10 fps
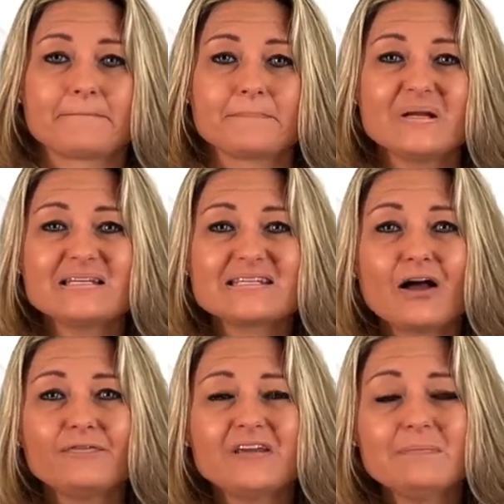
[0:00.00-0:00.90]
but his
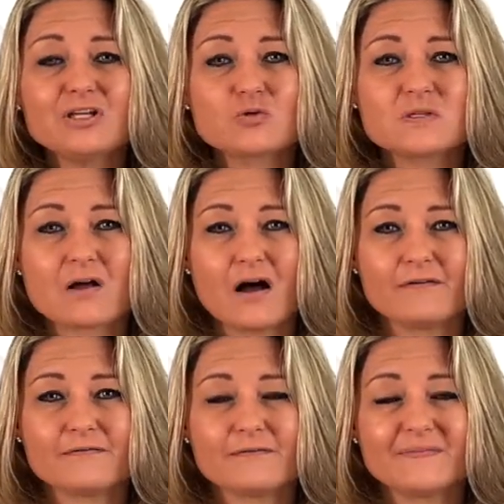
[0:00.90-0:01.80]
self-image was
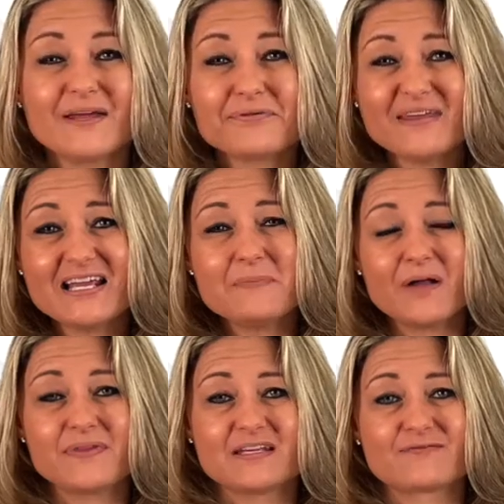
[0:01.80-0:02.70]
off. Now think
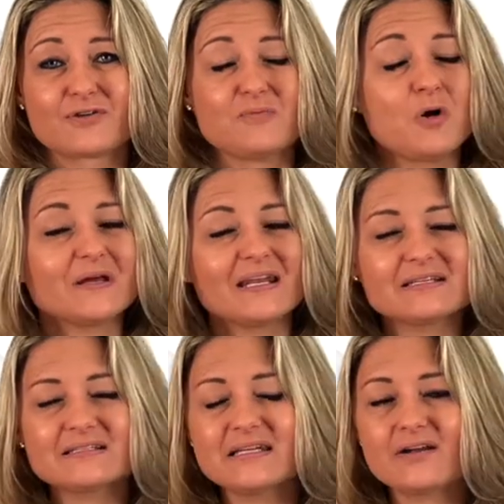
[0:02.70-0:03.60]
about this for a moment, and I
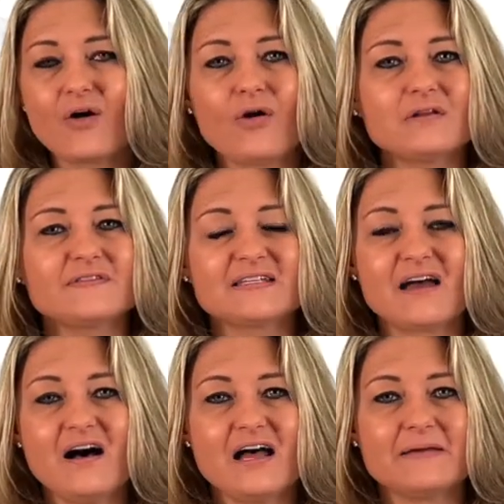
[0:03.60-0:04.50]
see it all of the
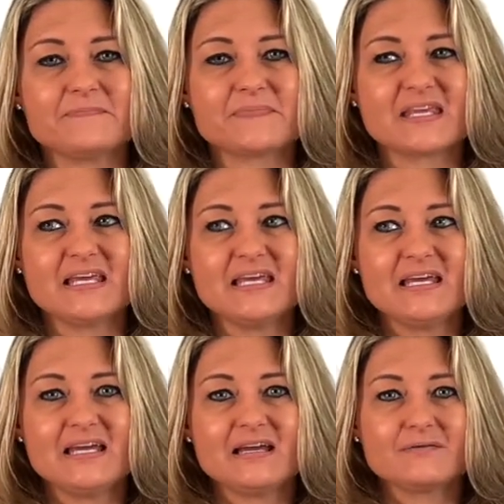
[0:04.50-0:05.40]
time.
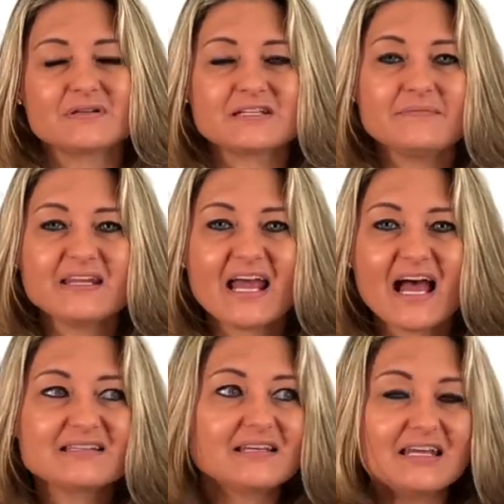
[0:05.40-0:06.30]
When somebody
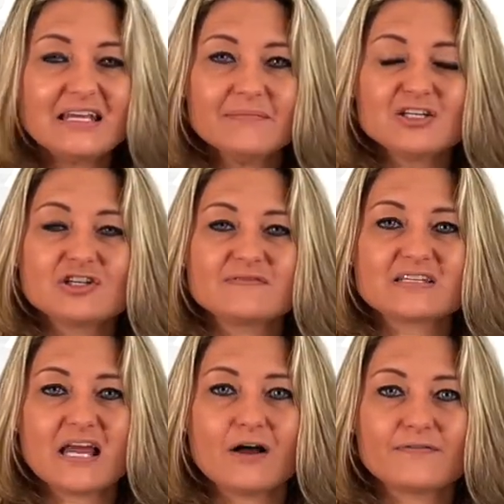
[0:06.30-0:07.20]
has an image of
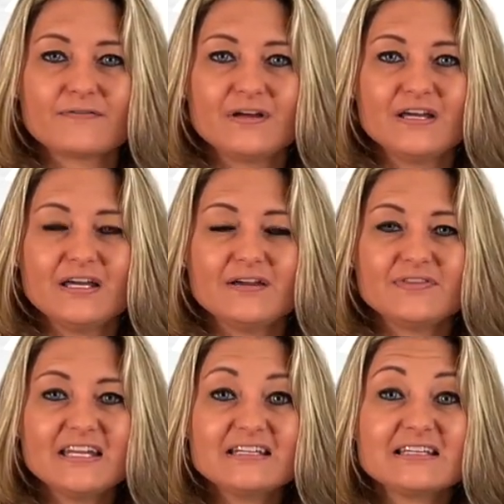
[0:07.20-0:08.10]
self
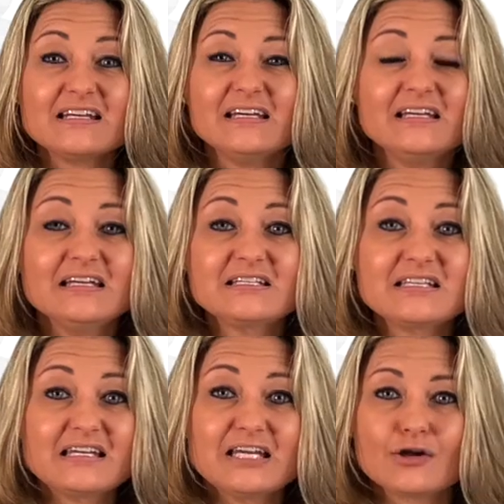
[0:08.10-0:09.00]
that is
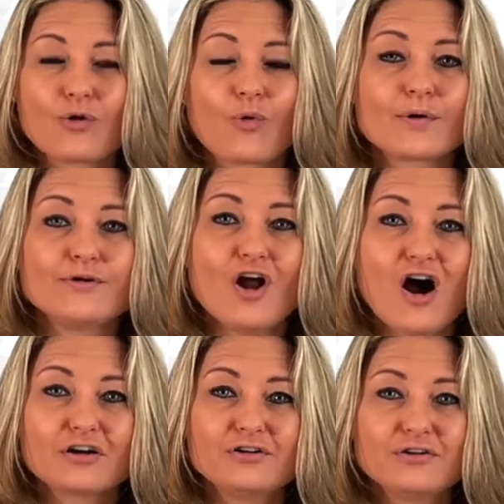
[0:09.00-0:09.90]
insecure or
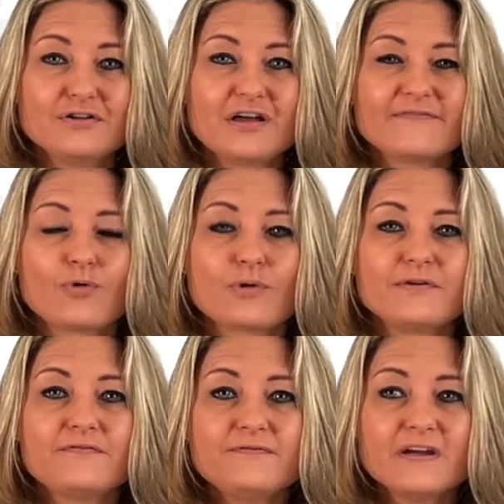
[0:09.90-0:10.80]
not good enough or
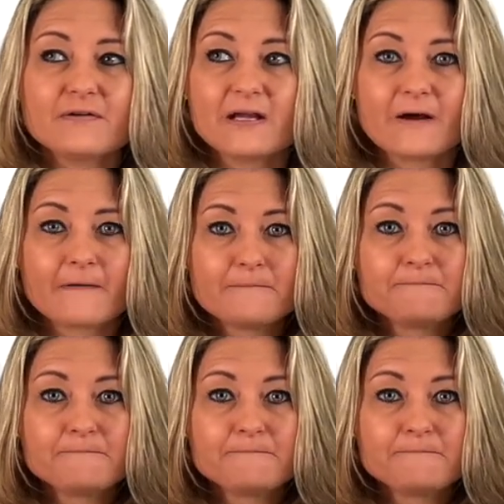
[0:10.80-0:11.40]
inferior,